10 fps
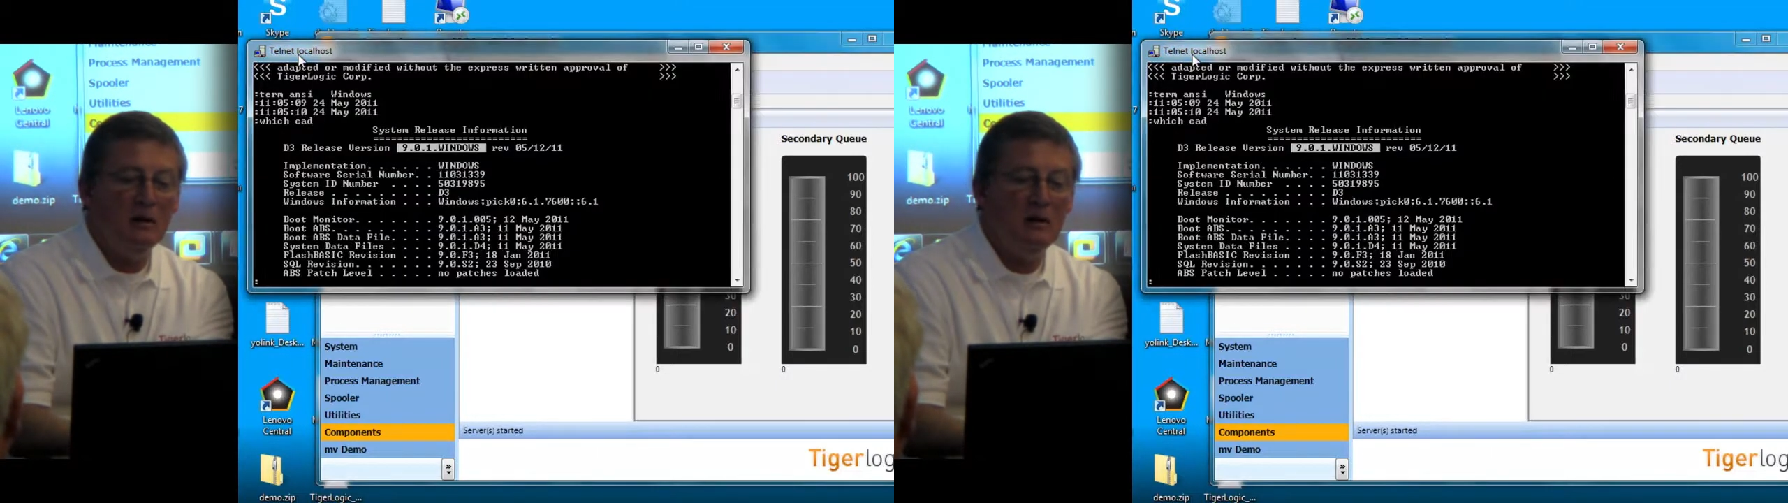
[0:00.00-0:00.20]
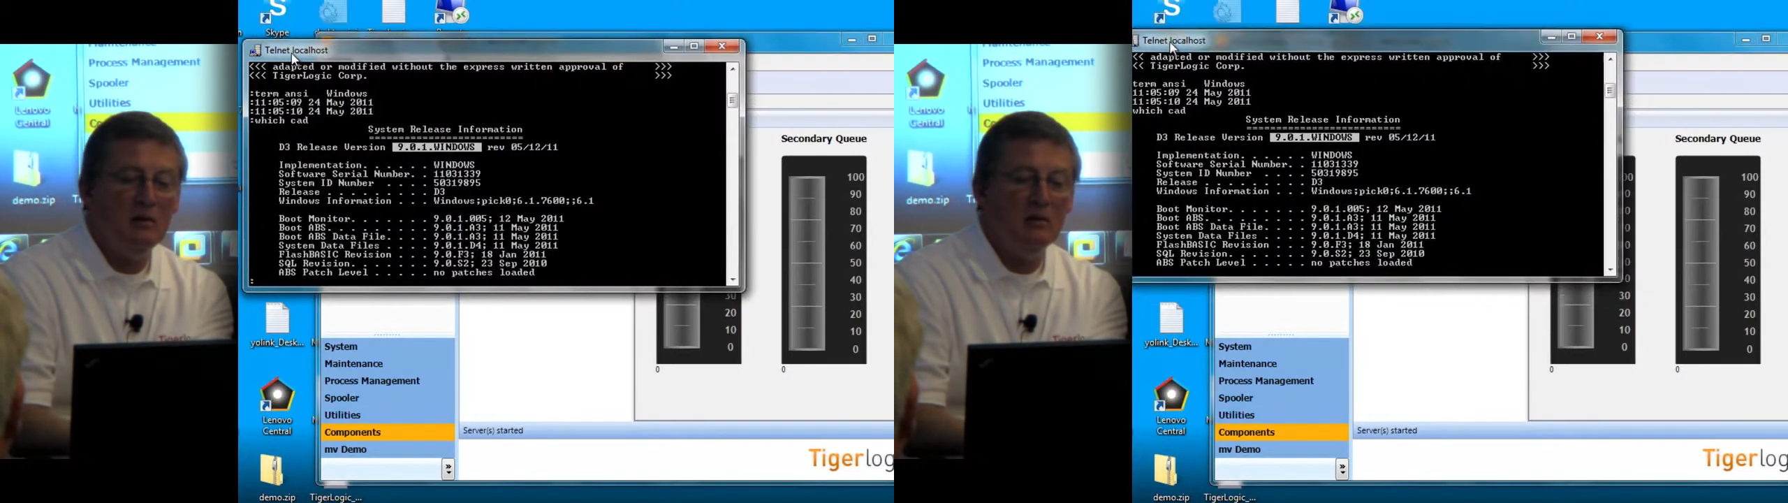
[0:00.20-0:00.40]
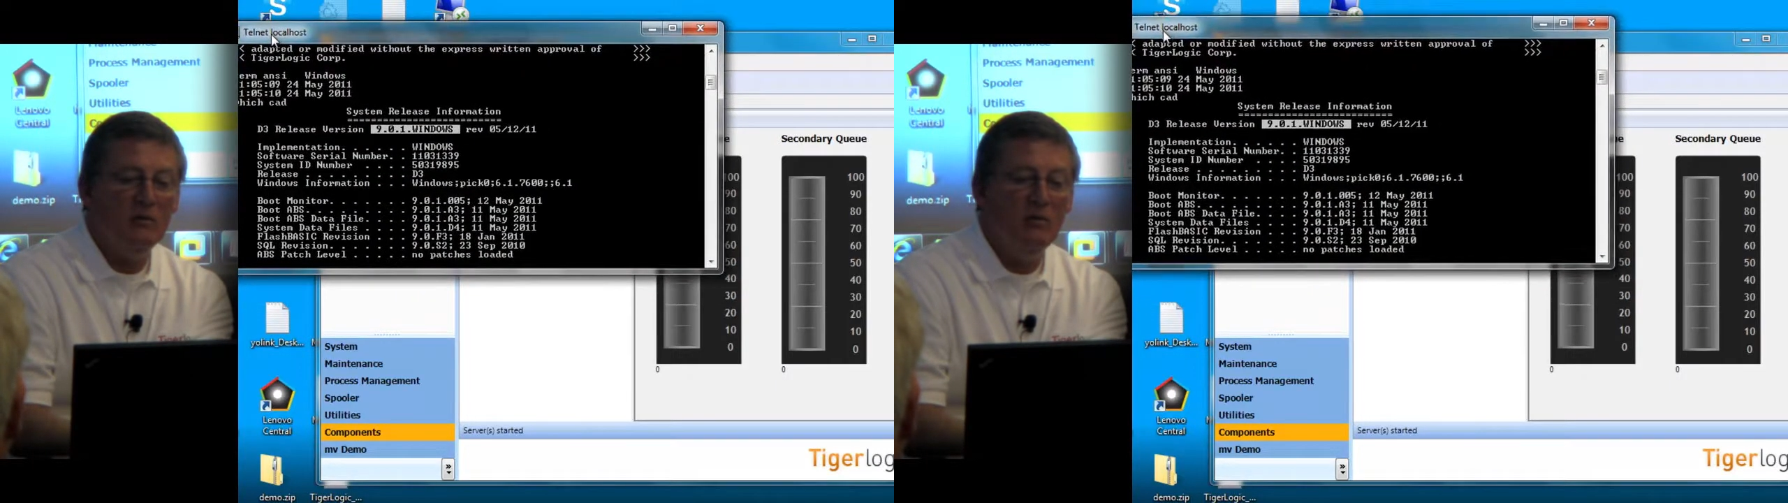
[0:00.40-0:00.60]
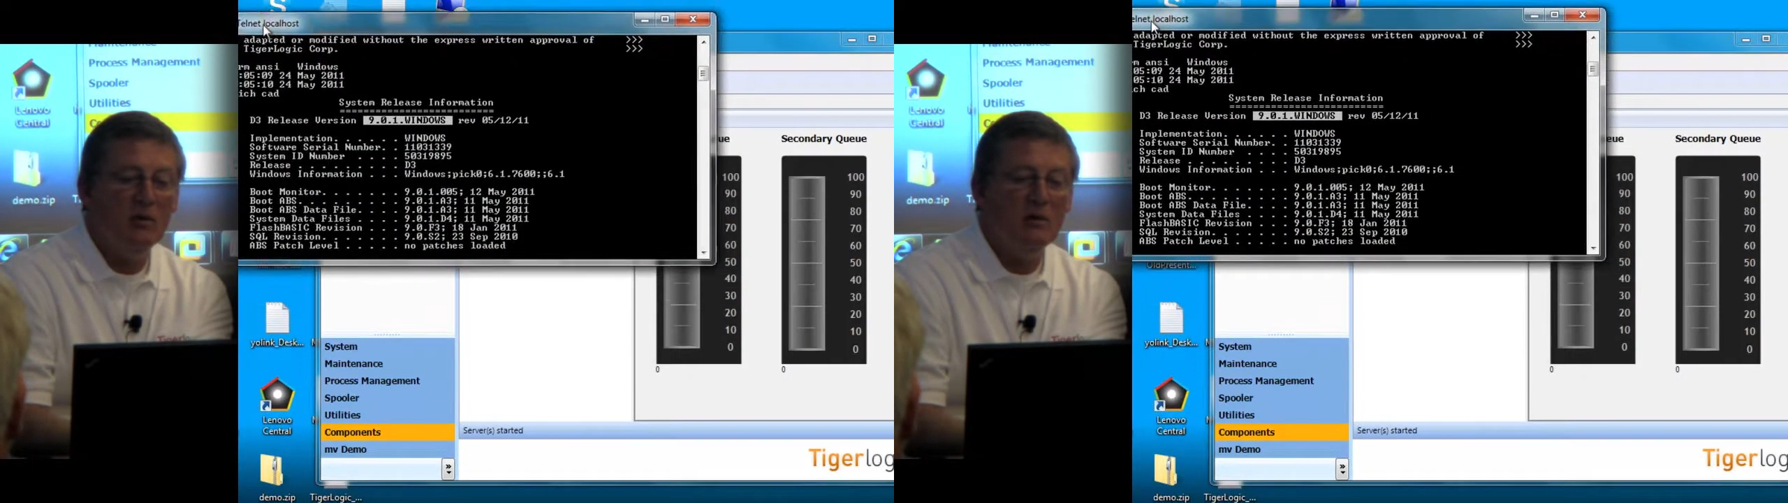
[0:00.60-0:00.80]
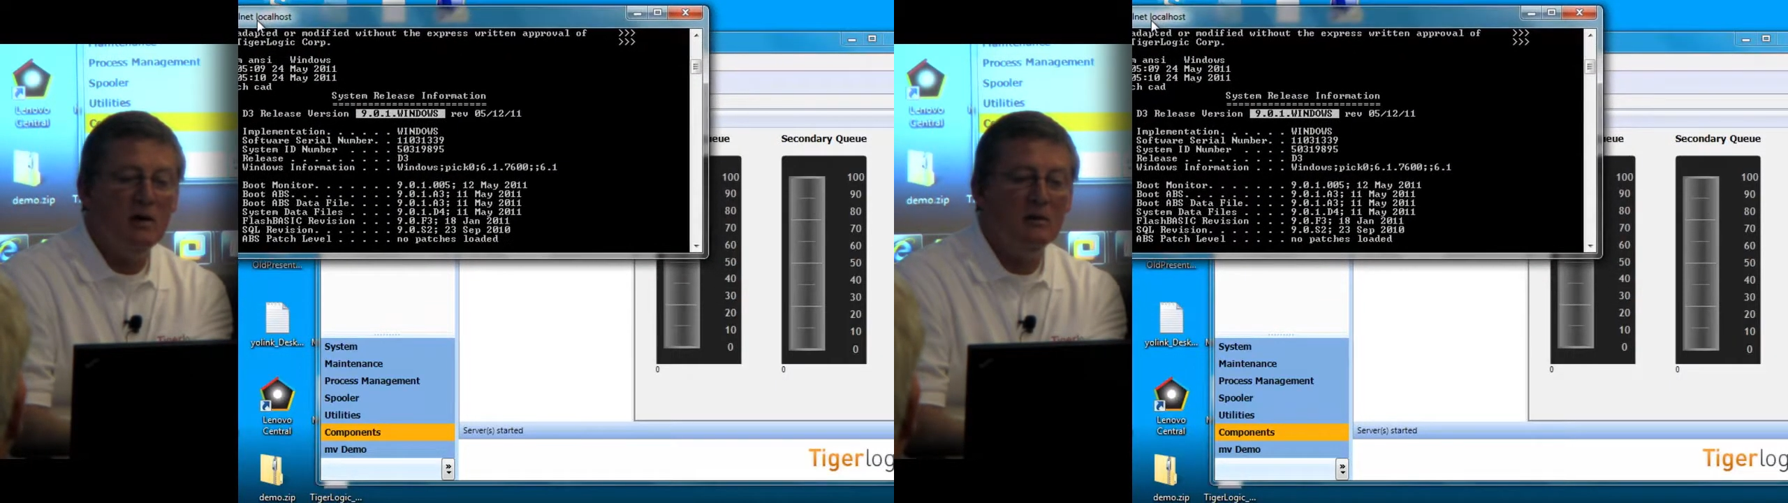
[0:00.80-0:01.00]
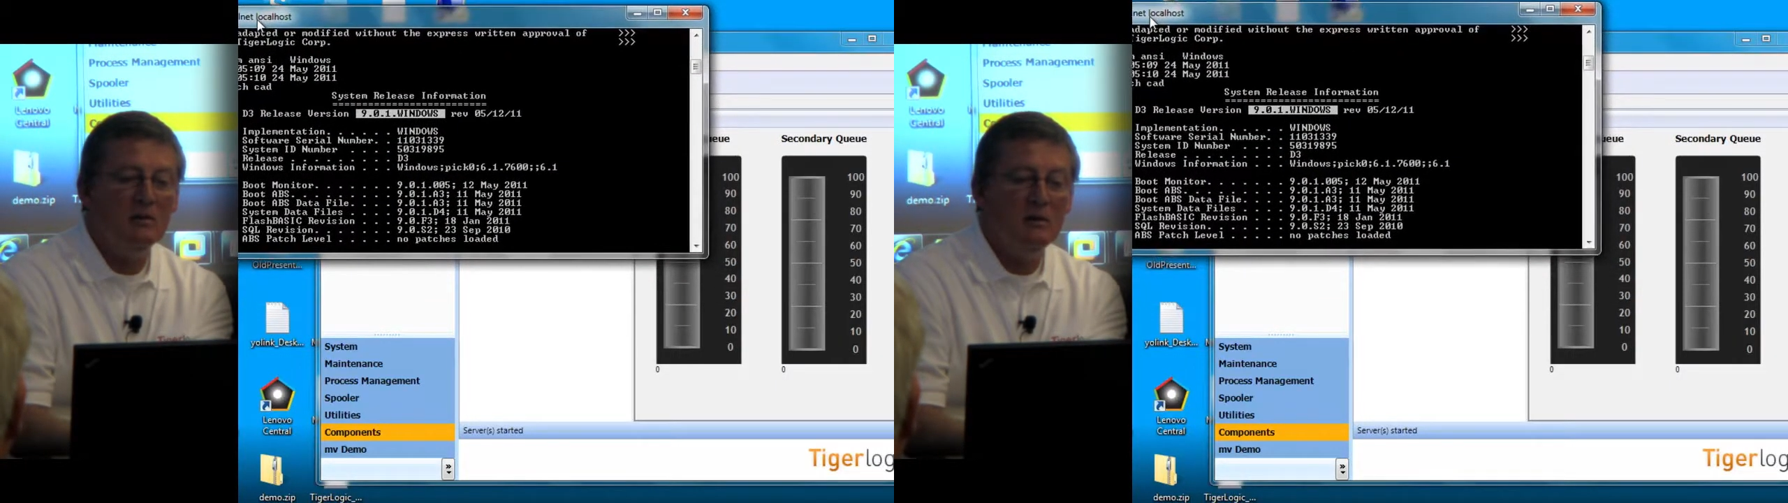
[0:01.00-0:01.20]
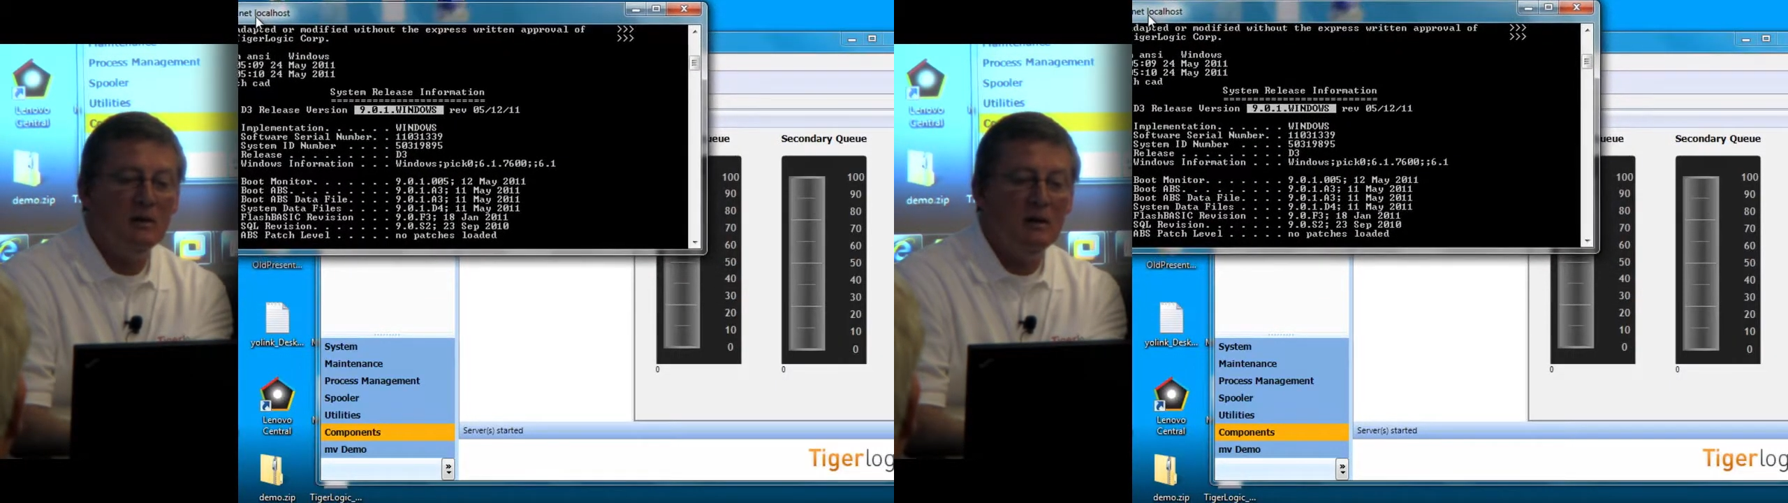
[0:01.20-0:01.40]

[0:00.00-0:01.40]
here in the foreground,